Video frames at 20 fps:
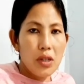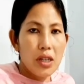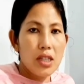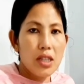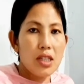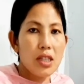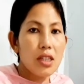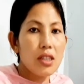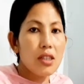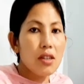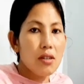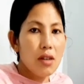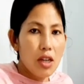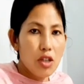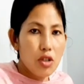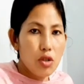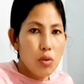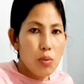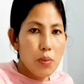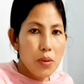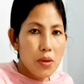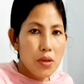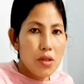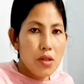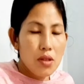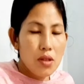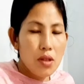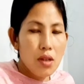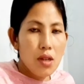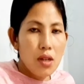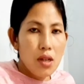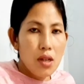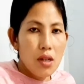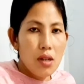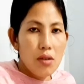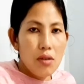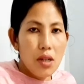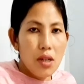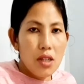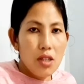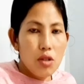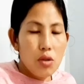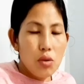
can say the rhizopus, right?